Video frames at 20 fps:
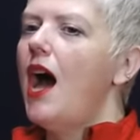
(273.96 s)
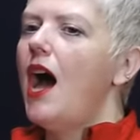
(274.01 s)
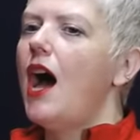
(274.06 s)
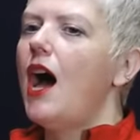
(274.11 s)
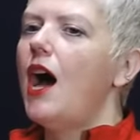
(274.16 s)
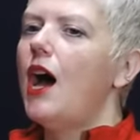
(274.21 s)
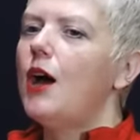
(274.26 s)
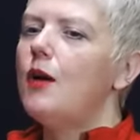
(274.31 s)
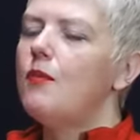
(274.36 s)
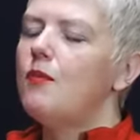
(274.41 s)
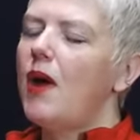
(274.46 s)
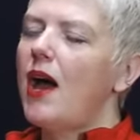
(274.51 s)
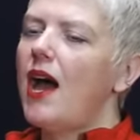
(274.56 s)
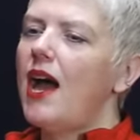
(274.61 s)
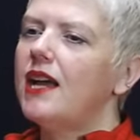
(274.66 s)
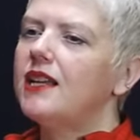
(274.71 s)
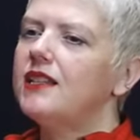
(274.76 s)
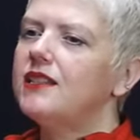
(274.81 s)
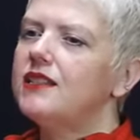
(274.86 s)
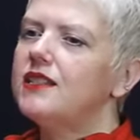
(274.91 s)

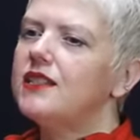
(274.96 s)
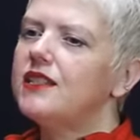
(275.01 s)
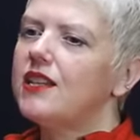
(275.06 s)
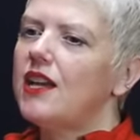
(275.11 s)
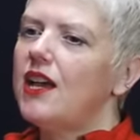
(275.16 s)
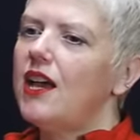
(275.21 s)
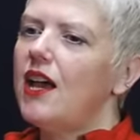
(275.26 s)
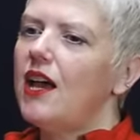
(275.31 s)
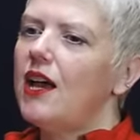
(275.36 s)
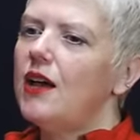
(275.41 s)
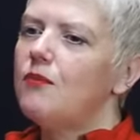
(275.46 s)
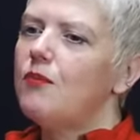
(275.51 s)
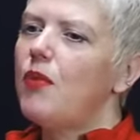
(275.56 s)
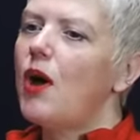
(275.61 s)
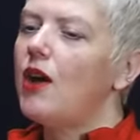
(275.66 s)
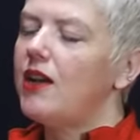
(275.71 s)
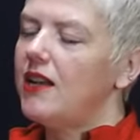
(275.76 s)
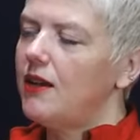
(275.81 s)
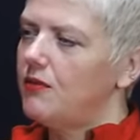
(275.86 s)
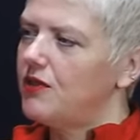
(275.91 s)
and
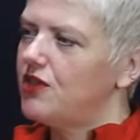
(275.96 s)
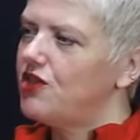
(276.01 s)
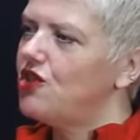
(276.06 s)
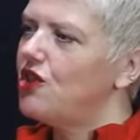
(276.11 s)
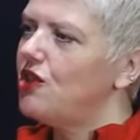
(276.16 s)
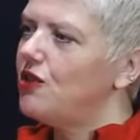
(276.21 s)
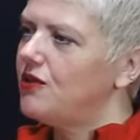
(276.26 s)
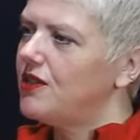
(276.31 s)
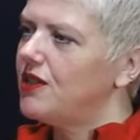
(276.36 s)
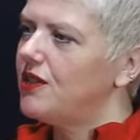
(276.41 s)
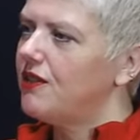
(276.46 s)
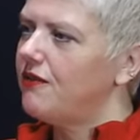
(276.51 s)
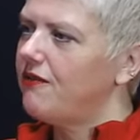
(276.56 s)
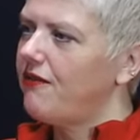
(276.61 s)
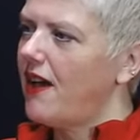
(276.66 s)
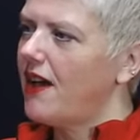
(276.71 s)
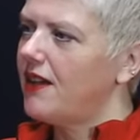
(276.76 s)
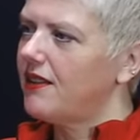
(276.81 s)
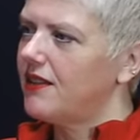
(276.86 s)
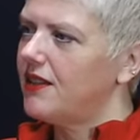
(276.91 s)
partly it was due to the
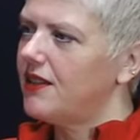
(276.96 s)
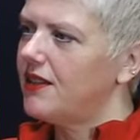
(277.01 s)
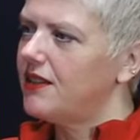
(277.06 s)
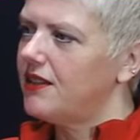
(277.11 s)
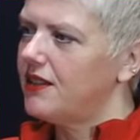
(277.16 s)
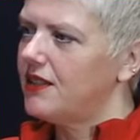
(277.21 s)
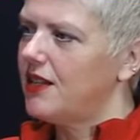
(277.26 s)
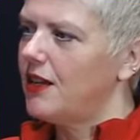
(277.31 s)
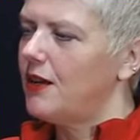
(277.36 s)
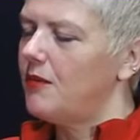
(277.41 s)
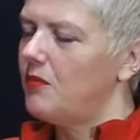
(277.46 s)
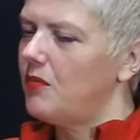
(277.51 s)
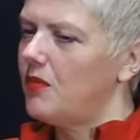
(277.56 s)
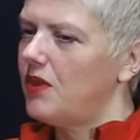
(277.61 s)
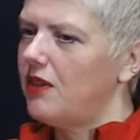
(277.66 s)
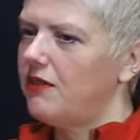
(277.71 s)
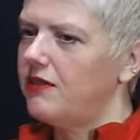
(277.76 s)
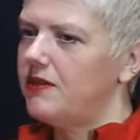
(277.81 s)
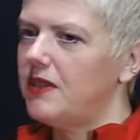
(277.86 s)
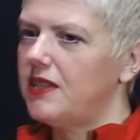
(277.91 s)
fact that
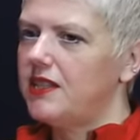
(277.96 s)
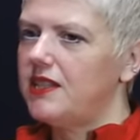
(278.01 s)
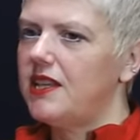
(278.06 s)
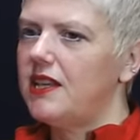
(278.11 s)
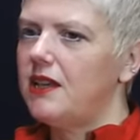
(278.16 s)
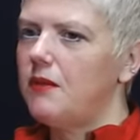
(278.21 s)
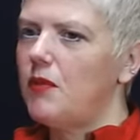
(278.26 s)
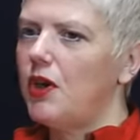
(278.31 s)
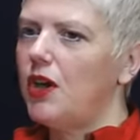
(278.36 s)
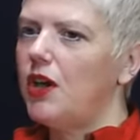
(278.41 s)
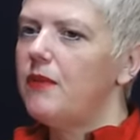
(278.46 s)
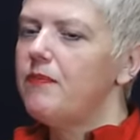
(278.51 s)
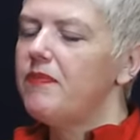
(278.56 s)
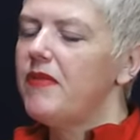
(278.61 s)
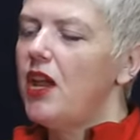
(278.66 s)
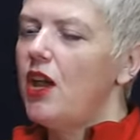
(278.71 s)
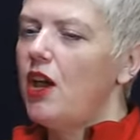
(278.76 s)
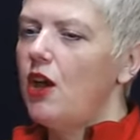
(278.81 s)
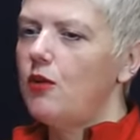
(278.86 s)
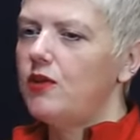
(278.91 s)
the cinema,
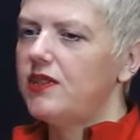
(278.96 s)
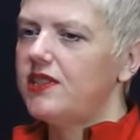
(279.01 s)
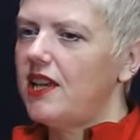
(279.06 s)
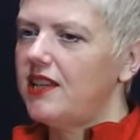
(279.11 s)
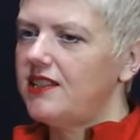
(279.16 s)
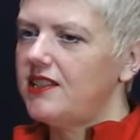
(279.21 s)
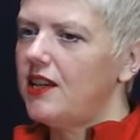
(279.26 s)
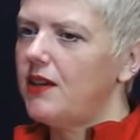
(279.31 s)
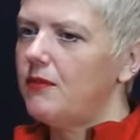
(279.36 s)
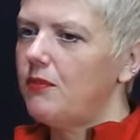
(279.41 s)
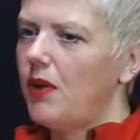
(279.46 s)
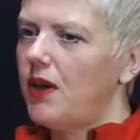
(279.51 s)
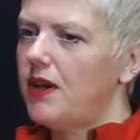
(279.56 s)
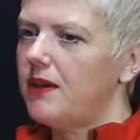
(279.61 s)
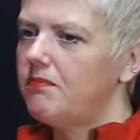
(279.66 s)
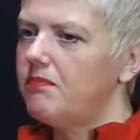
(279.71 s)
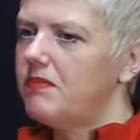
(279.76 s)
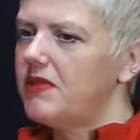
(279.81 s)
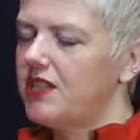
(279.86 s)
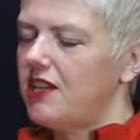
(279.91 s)
who was set up
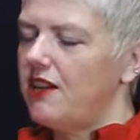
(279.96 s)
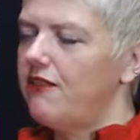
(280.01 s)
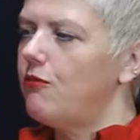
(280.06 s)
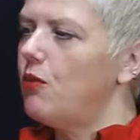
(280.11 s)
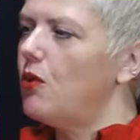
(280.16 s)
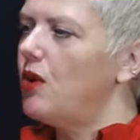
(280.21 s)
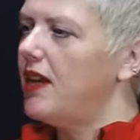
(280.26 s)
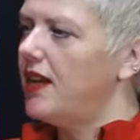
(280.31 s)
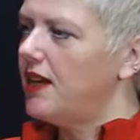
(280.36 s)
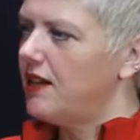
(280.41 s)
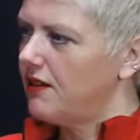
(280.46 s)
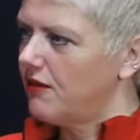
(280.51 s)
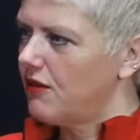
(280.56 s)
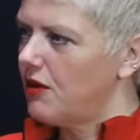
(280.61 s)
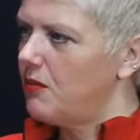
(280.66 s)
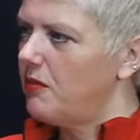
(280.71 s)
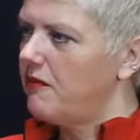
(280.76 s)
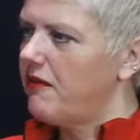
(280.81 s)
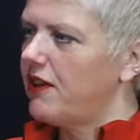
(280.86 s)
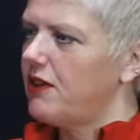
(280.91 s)
by Steve Woolley and a
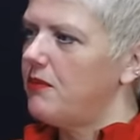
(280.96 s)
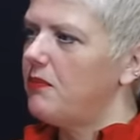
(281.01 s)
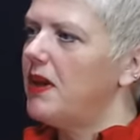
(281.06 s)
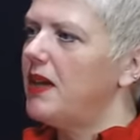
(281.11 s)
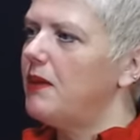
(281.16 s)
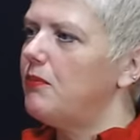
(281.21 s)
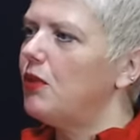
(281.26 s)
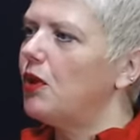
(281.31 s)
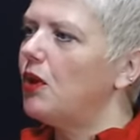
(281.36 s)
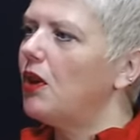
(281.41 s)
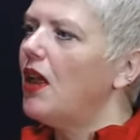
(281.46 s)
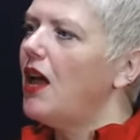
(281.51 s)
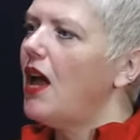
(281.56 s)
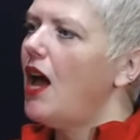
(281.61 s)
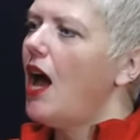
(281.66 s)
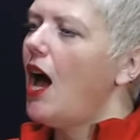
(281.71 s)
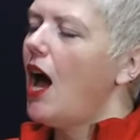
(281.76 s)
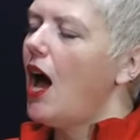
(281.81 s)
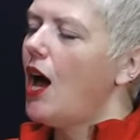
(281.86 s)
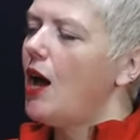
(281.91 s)
group of other people,
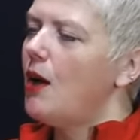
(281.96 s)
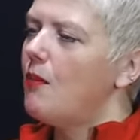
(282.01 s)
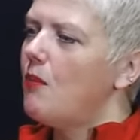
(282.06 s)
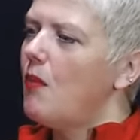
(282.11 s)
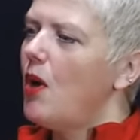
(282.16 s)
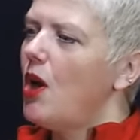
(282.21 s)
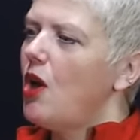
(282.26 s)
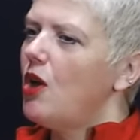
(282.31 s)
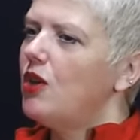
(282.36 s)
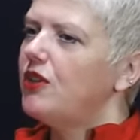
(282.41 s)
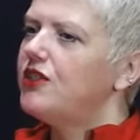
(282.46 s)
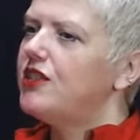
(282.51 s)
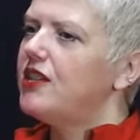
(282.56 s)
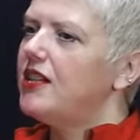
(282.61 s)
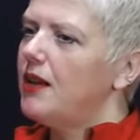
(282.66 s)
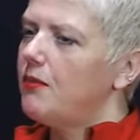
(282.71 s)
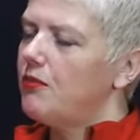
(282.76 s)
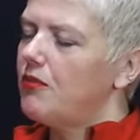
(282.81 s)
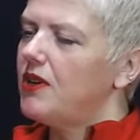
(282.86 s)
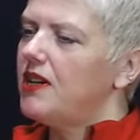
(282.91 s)

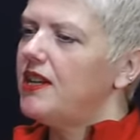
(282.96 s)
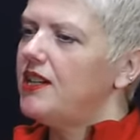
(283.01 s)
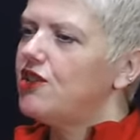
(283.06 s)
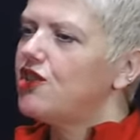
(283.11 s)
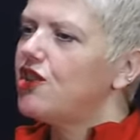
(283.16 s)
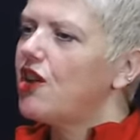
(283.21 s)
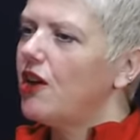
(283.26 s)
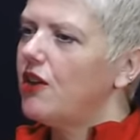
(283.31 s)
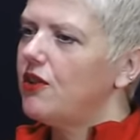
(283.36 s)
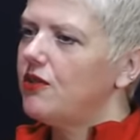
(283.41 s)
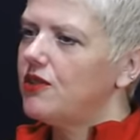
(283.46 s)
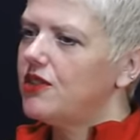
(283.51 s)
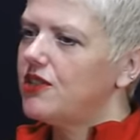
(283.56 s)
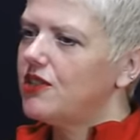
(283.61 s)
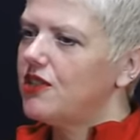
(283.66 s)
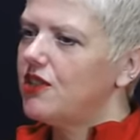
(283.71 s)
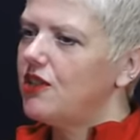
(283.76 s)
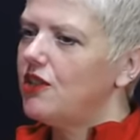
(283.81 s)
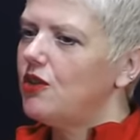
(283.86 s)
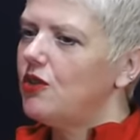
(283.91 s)
deliberately chose
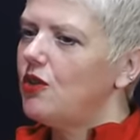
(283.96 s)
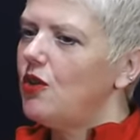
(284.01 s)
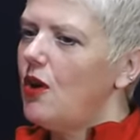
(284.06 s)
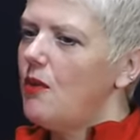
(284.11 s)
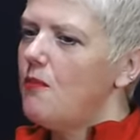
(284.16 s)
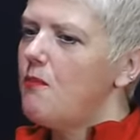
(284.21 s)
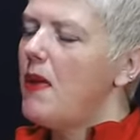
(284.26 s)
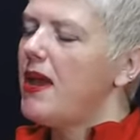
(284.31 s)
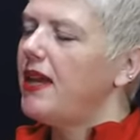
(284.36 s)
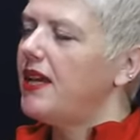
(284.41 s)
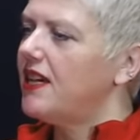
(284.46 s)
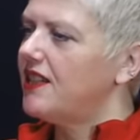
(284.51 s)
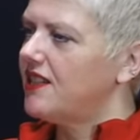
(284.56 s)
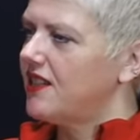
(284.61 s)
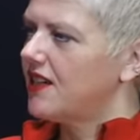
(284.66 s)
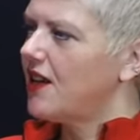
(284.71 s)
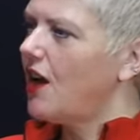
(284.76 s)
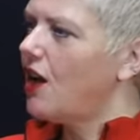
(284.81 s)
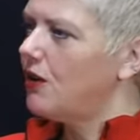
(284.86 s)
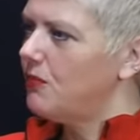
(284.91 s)
to make it
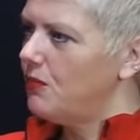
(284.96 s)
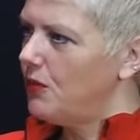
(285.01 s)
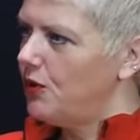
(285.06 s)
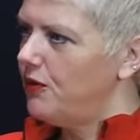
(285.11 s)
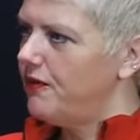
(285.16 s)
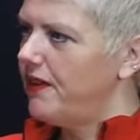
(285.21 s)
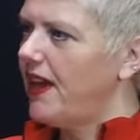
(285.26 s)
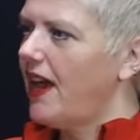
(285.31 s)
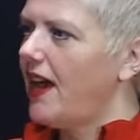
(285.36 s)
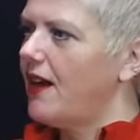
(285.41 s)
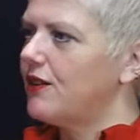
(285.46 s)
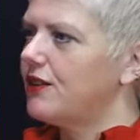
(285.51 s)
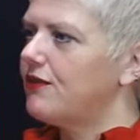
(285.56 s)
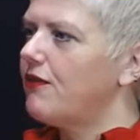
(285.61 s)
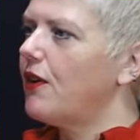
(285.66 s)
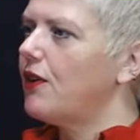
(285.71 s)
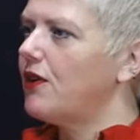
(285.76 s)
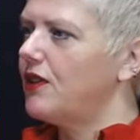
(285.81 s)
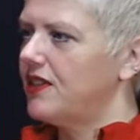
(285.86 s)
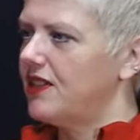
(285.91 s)
a cult movie house,
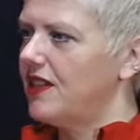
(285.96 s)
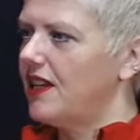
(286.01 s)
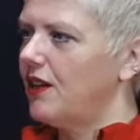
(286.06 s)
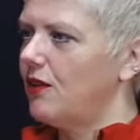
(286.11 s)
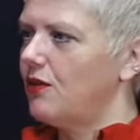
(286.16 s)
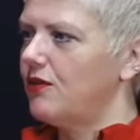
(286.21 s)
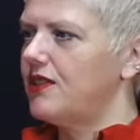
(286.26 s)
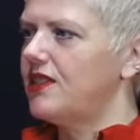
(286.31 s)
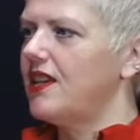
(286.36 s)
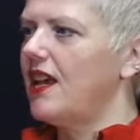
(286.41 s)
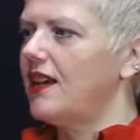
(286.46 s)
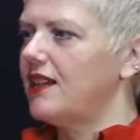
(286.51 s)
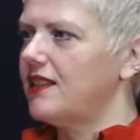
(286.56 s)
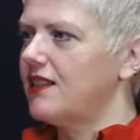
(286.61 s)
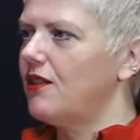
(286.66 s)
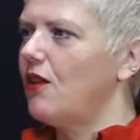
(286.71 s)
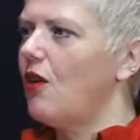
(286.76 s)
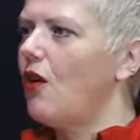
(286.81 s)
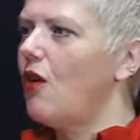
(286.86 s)
focusing on sex and